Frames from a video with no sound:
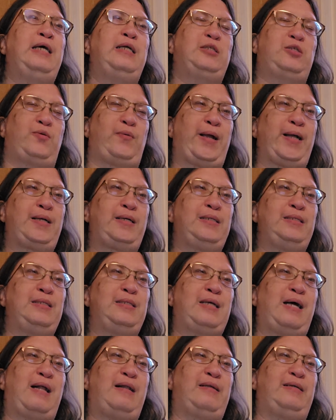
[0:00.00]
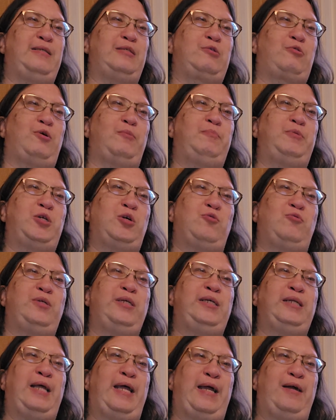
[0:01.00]
to reconcile his
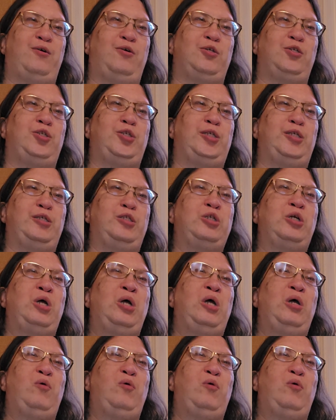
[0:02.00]
Kryptonian heritage